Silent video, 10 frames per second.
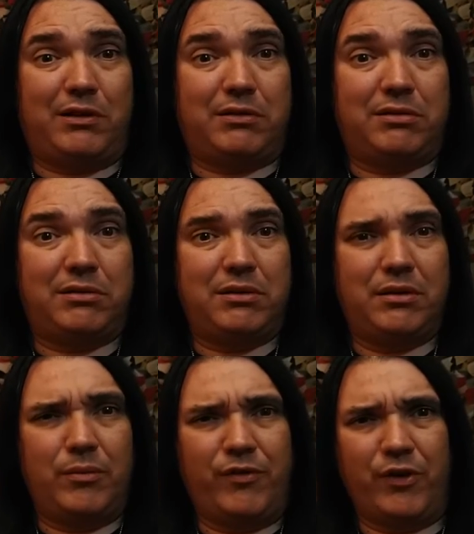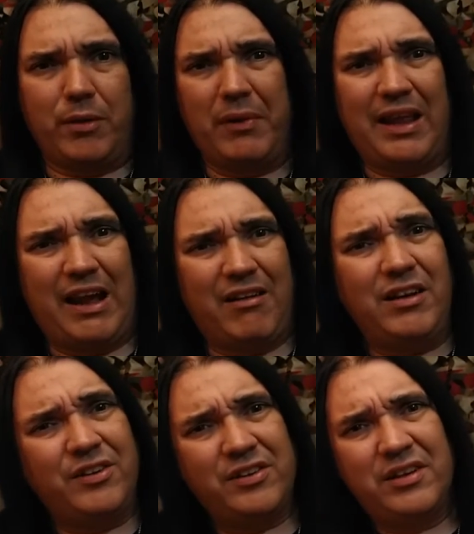office. Or for Kamala
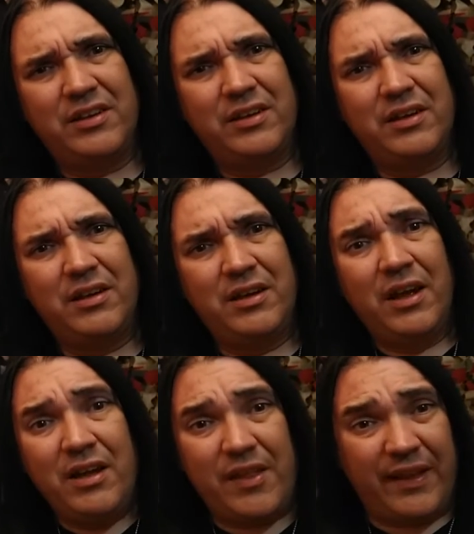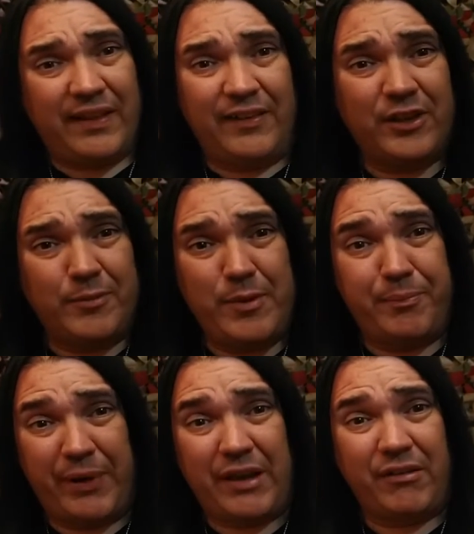Harris? You think that's going to
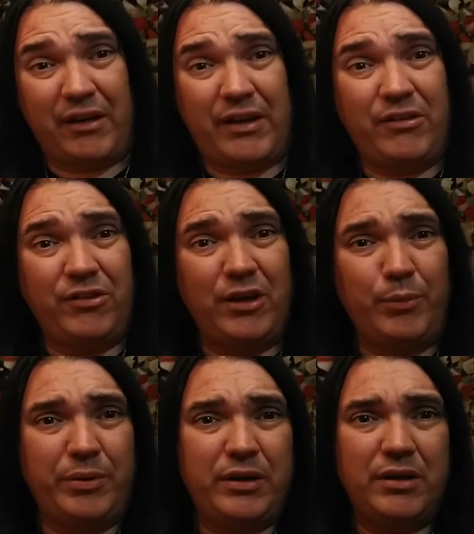be better leadership?